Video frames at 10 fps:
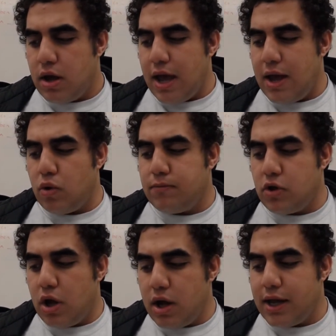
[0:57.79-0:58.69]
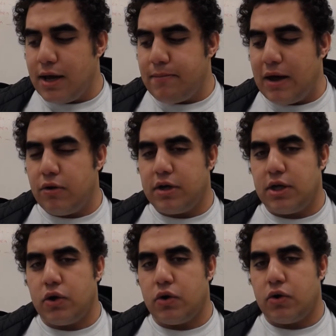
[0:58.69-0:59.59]
And what I'm talking about
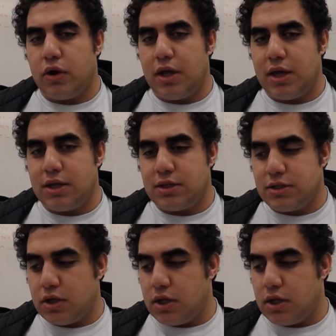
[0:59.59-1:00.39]
here is